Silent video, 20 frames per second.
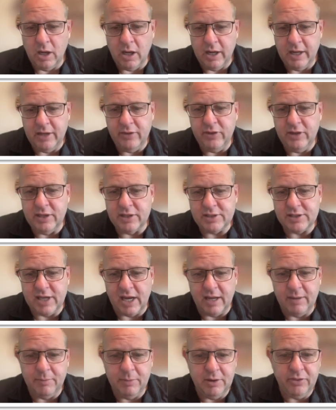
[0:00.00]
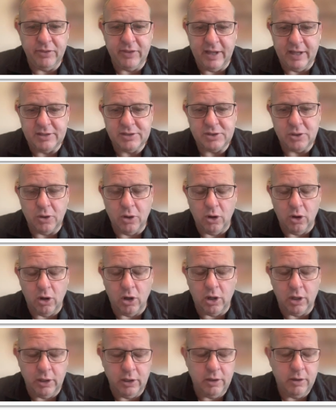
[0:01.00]
in the assignment that's
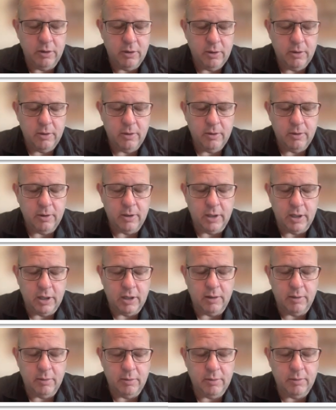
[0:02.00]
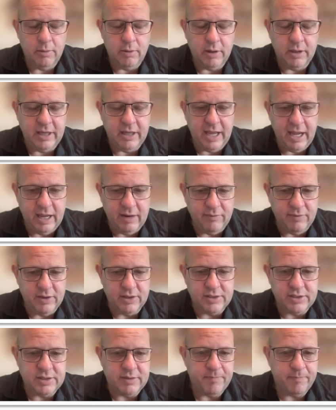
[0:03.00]
on uh,
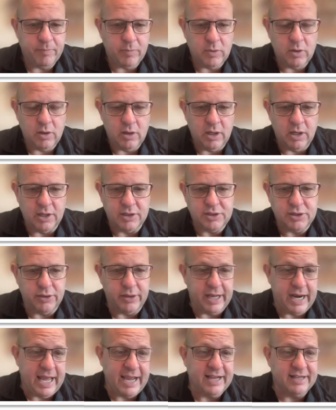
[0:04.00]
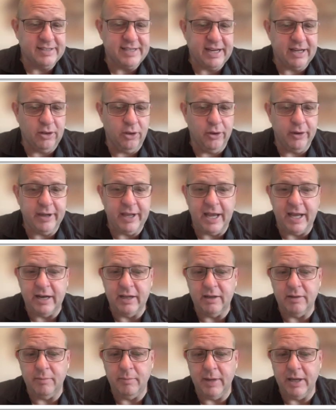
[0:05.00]
Canvas so that I can take a look at
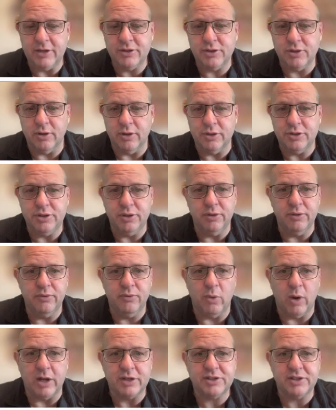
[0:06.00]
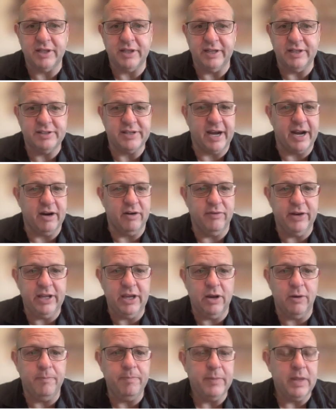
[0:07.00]
it and make sure that you've watched the entire
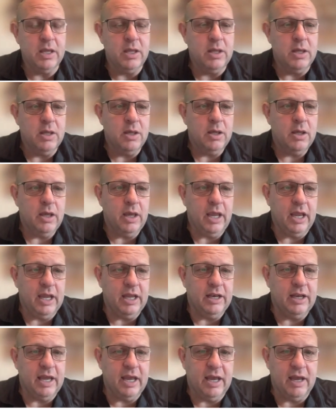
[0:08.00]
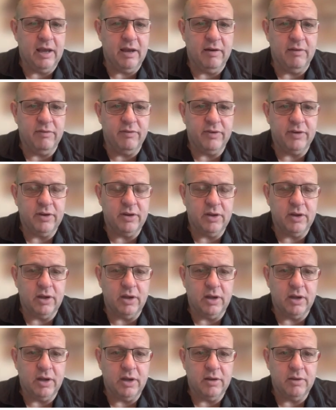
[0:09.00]
video and have
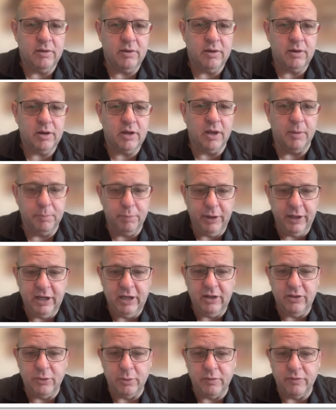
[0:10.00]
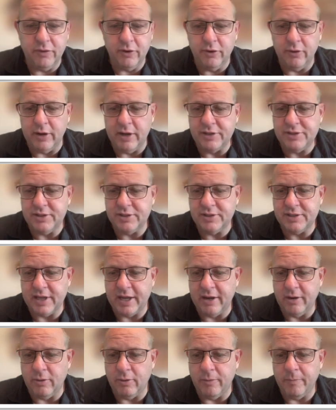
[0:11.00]
uh, completed the refrigeration
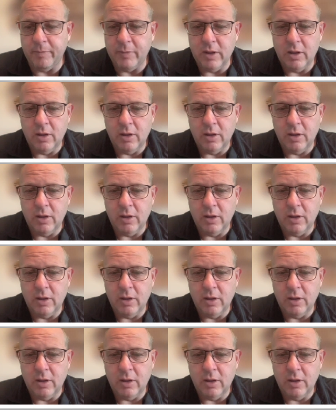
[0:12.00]
cycle.